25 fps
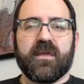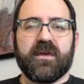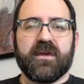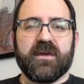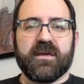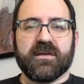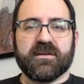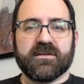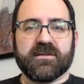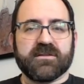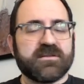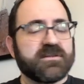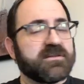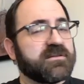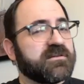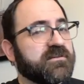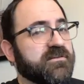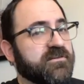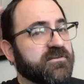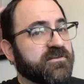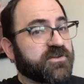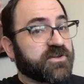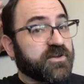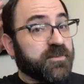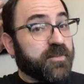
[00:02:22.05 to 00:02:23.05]
is
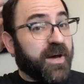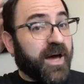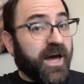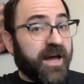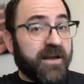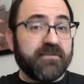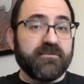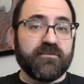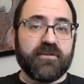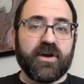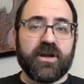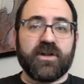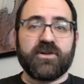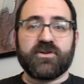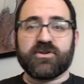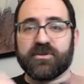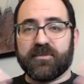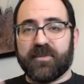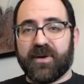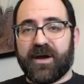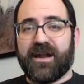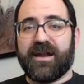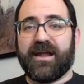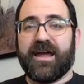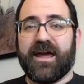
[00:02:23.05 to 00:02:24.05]
Shabbat, right?
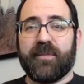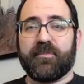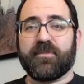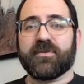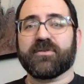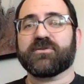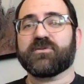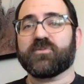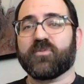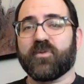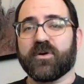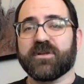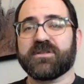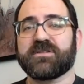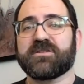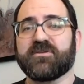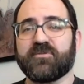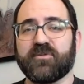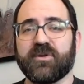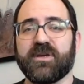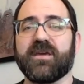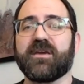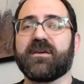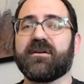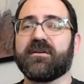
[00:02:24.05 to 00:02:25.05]
Shabbat happens once a
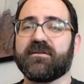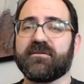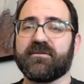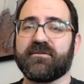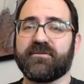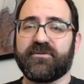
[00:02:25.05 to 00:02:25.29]
week,